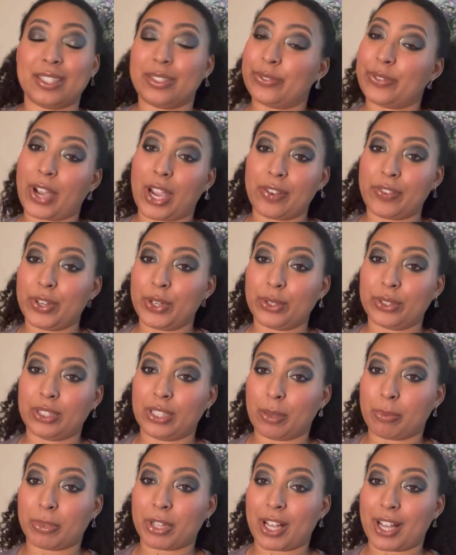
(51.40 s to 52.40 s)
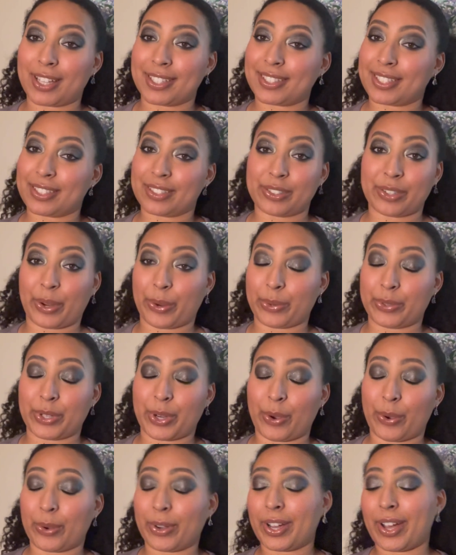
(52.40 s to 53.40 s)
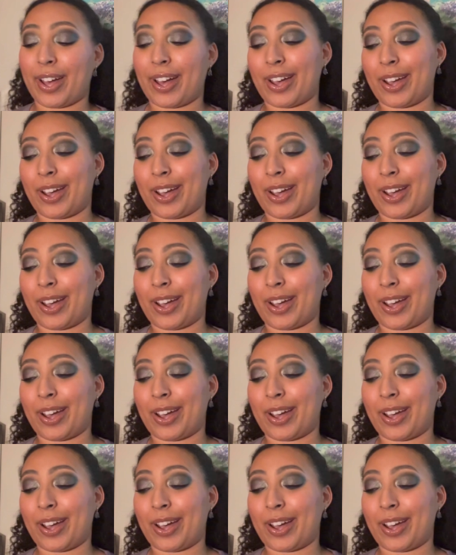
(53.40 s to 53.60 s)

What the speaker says: 5 year old lip gloss is no joke.